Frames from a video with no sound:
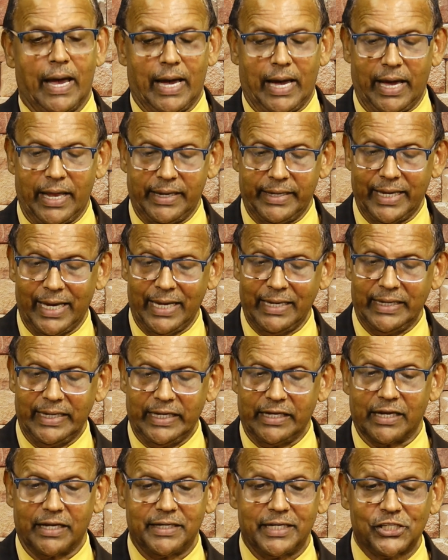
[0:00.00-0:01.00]
And then
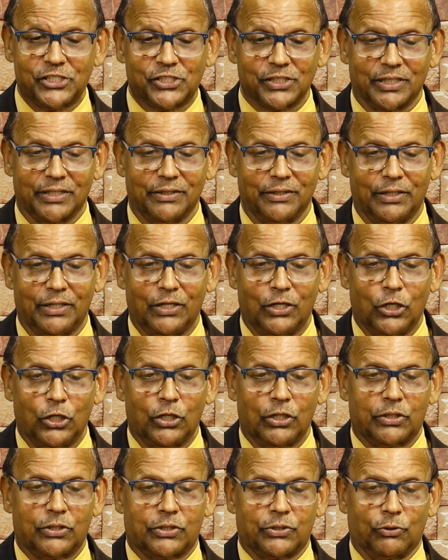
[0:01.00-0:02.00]
in addition
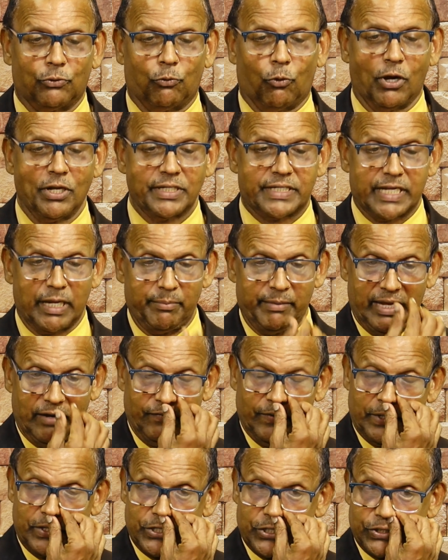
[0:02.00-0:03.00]
to one Seventh-day
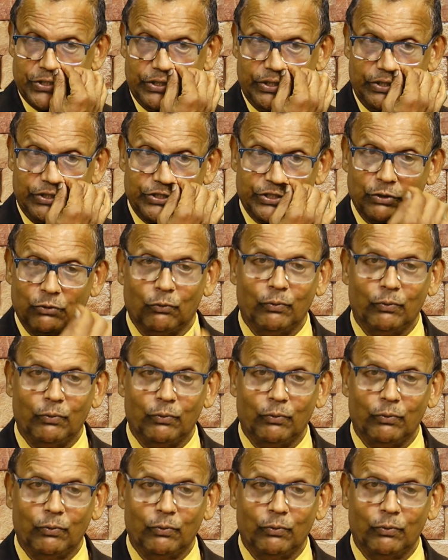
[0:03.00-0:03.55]
Adventist church,